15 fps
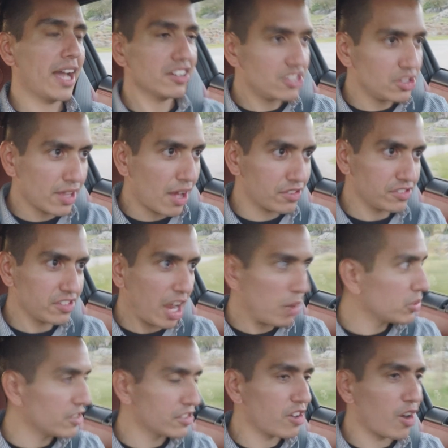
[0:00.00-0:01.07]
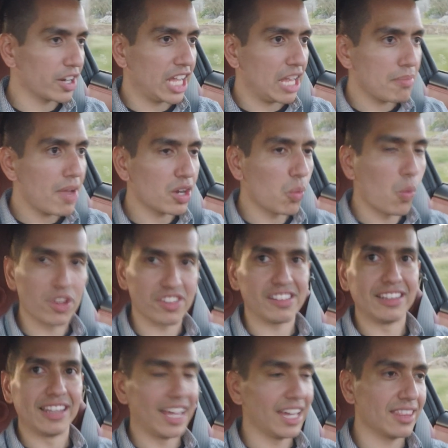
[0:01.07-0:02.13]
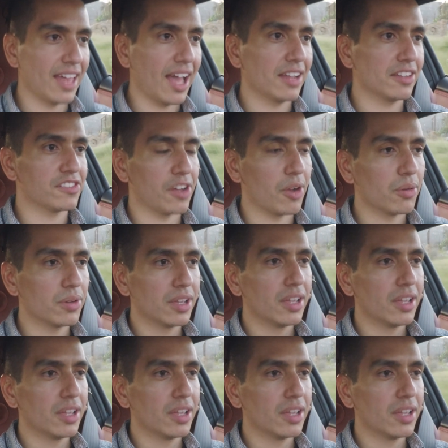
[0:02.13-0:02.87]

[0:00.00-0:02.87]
in 2009 when this car came out, it wasn't like that. So